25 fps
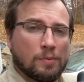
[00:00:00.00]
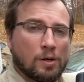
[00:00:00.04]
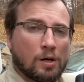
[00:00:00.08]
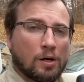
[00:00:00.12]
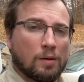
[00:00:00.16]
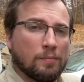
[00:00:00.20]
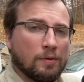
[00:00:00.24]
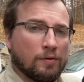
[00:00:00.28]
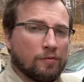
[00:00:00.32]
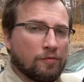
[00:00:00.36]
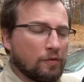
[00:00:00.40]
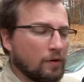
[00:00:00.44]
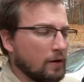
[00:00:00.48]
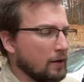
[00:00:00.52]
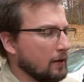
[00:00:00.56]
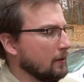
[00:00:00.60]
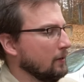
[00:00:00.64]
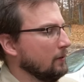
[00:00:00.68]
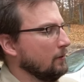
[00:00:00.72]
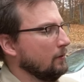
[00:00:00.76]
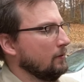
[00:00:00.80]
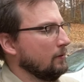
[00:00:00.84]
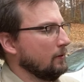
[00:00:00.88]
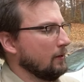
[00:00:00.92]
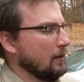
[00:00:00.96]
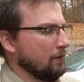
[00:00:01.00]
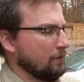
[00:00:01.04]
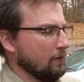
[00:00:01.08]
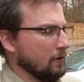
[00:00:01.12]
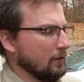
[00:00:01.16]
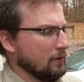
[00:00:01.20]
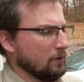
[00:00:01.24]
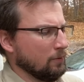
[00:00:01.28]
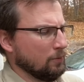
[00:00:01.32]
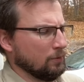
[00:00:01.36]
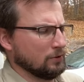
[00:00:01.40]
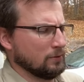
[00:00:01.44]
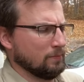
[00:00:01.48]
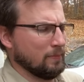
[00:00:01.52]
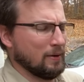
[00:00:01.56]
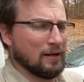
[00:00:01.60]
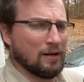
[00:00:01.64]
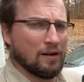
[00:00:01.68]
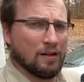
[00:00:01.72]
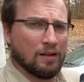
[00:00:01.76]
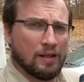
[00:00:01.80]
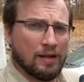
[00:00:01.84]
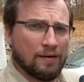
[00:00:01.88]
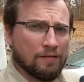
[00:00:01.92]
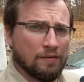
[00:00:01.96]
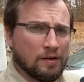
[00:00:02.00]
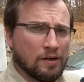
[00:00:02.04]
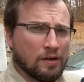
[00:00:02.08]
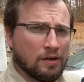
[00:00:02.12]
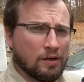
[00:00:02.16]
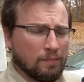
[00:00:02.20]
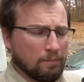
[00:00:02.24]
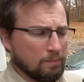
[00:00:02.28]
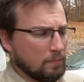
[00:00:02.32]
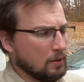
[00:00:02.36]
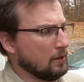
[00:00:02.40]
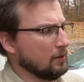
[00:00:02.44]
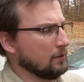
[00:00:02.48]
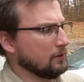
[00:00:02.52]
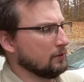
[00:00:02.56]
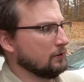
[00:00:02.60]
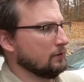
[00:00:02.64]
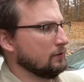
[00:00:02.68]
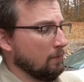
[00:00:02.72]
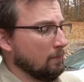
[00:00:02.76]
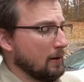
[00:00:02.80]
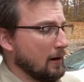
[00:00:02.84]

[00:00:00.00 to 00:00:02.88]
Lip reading: Harbor Freight. I think it was about $1,100.